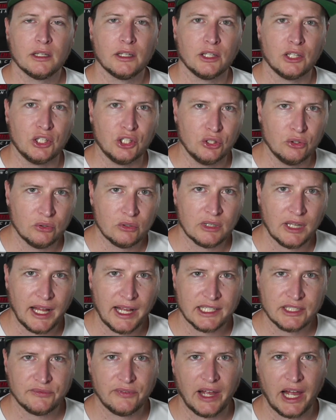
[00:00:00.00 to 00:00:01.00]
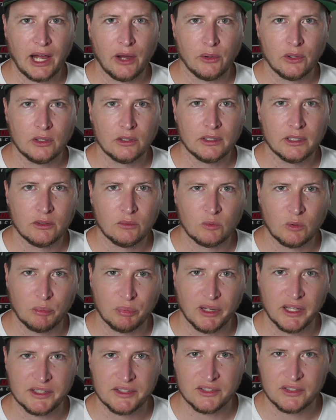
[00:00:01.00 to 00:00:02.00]
U-class vowel
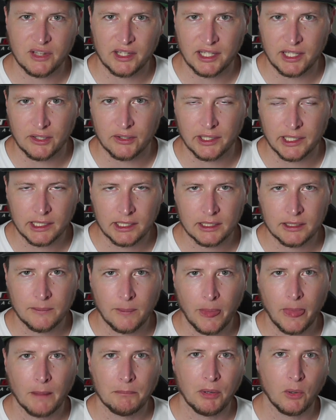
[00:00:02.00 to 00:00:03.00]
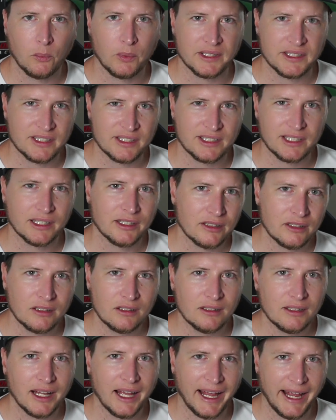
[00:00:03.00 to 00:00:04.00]
replaces the hirik, but we
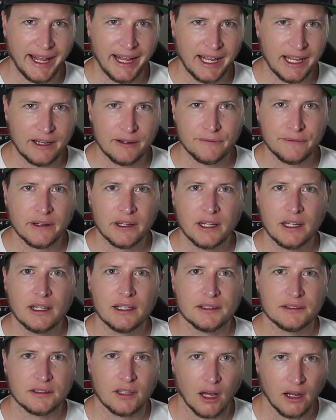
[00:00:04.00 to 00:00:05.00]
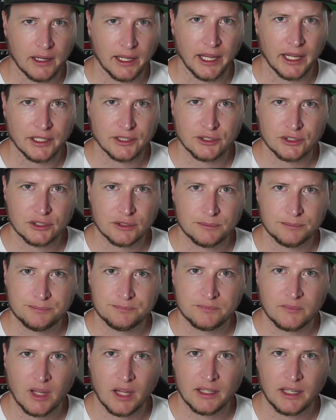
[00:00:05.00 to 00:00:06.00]
still have dagesh.
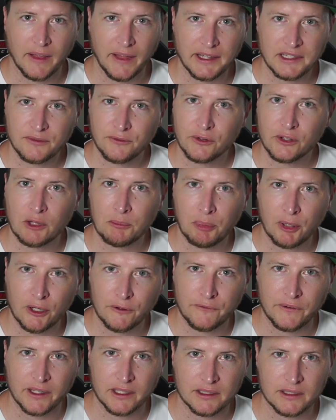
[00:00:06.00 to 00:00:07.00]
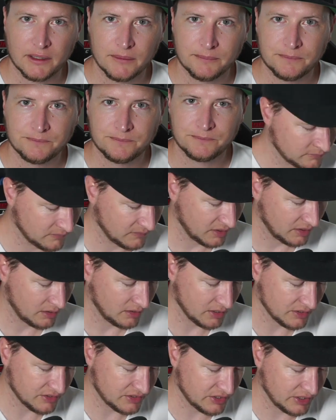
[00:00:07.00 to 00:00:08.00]
Now that's for the perfect.
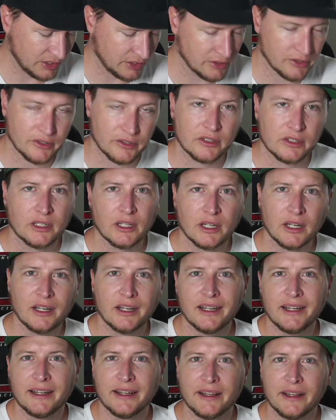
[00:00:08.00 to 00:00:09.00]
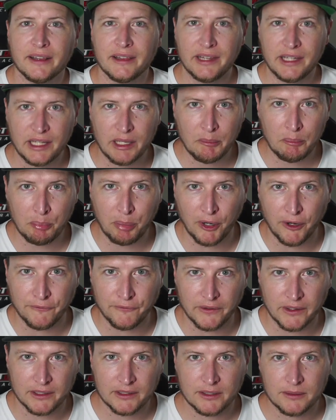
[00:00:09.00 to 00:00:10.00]
Consider the
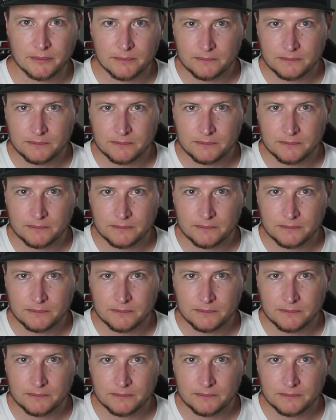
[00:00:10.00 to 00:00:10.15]
imperfect.